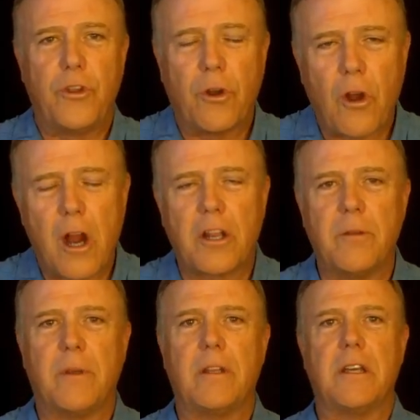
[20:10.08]
Your
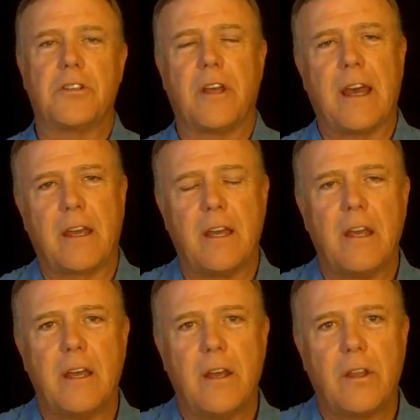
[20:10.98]
argument is
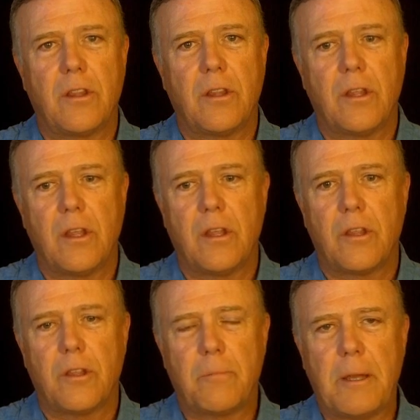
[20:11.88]
like
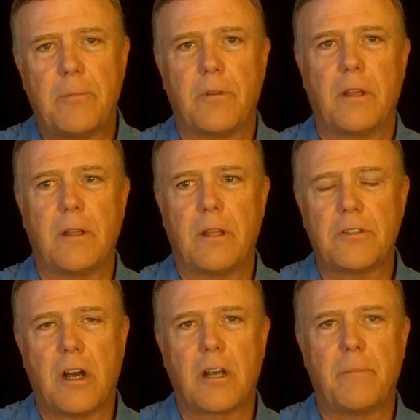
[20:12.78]
the people
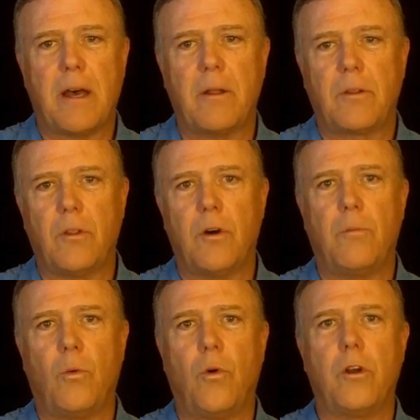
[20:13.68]
that talk about
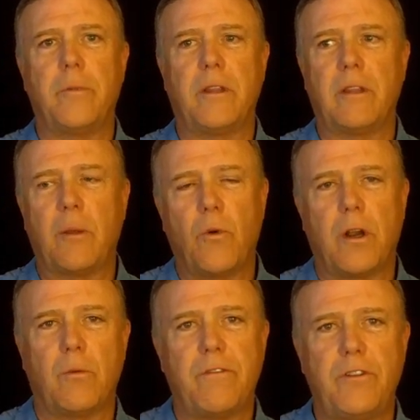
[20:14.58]
global warming. They
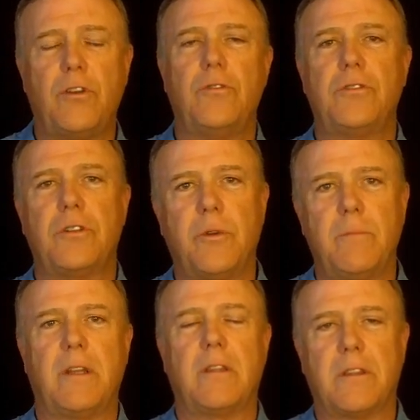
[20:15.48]
want to refuse to
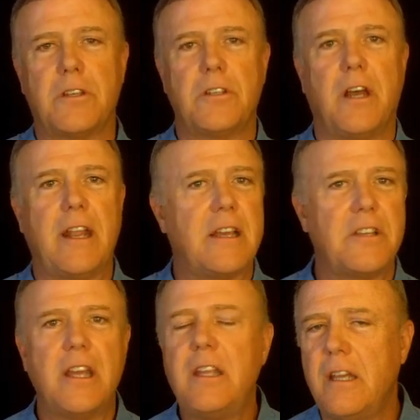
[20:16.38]
admit that the sun
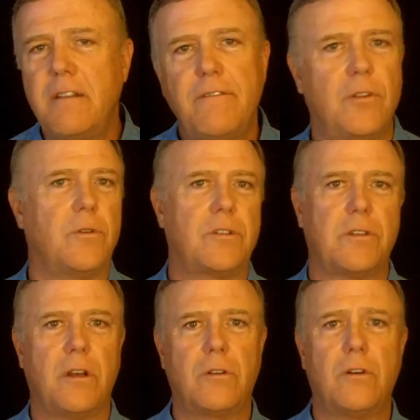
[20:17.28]
has any
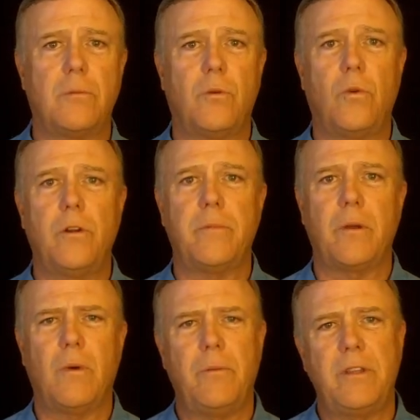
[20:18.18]
influence on global
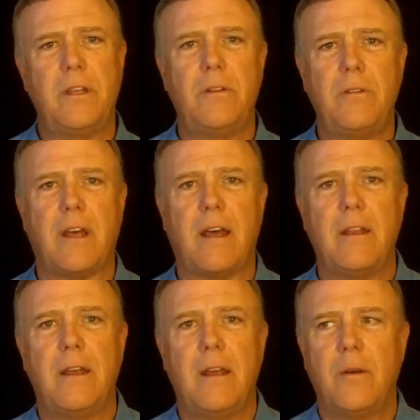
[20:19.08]
warming. Why would they do
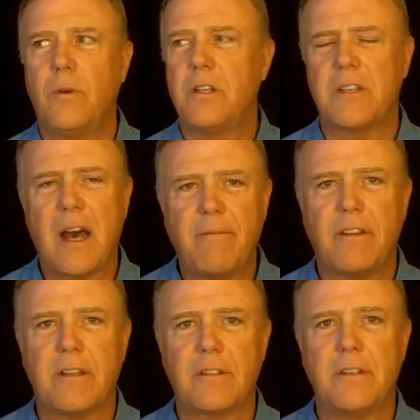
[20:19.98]
that when it's
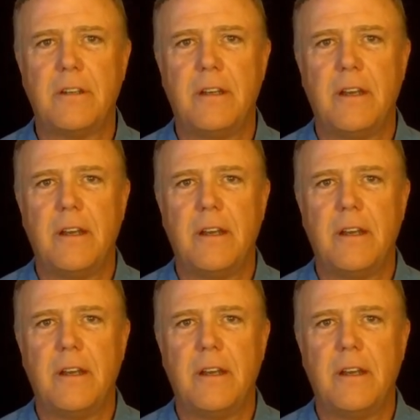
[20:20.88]
obvious?